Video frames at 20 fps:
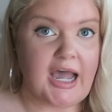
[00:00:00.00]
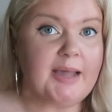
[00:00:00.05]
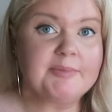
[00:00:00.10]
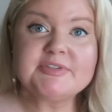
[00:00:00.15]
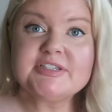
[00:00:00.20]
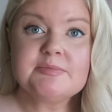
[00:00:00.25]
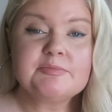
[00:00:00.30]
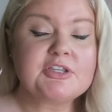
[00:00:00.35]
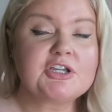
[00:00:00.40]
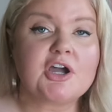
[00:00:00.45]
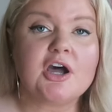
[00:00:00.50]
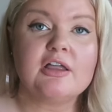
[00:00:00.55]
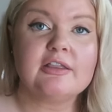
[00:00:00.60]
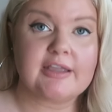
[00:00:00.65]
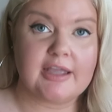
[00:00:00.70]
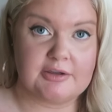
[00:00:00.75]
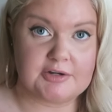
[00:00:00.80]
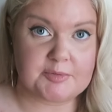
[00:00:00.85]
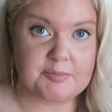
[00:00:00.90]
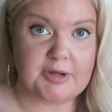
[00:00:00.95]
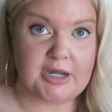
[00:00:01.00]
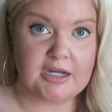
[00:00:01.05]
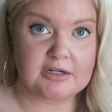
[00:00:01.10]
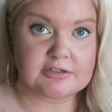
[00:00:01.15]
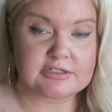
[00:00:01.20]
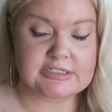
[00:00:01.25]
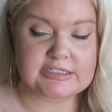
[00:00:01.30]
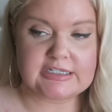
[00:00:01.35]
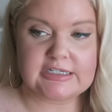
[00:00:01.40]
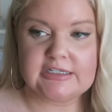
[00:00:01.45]
I'm simply calling out
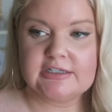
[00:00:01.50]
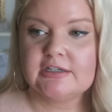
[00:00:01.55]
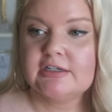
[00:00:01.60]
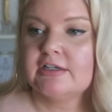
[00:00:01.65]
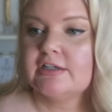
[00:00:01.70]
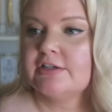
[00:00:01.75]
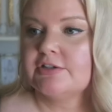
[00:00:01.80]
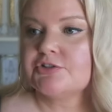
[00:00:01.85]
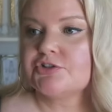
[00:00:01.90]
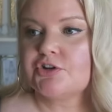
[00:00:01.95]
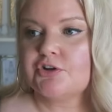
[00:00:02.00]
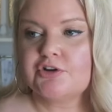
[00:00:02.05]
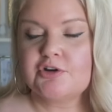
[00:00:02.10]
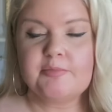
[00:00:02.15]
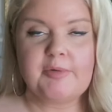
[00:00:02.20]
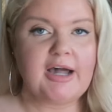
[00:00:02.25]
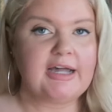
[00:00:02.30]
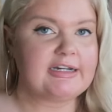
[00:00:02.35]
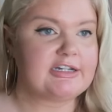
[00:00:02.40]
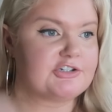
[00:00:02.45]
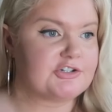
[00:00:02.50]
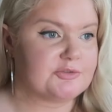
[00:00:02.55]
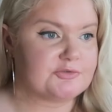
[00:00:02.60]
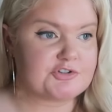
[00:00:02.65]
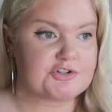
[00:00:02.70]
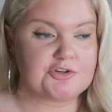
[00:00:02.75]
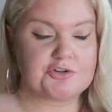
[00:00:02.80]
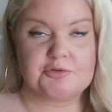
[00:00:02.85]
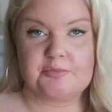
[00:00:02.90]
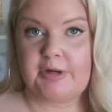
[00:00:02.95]
hypocrisy. Show your body, don't
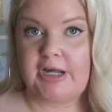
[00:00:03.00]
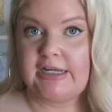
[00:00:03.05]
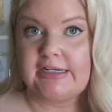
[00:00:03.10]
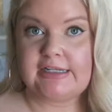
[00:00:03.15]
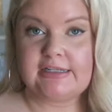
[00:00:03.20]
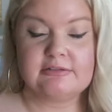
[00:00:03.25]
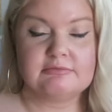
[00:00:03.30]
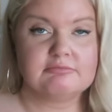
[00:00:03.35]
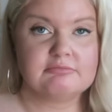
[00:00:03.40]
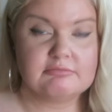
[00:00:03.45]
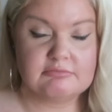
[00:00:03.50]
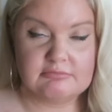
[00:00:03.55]
show your body.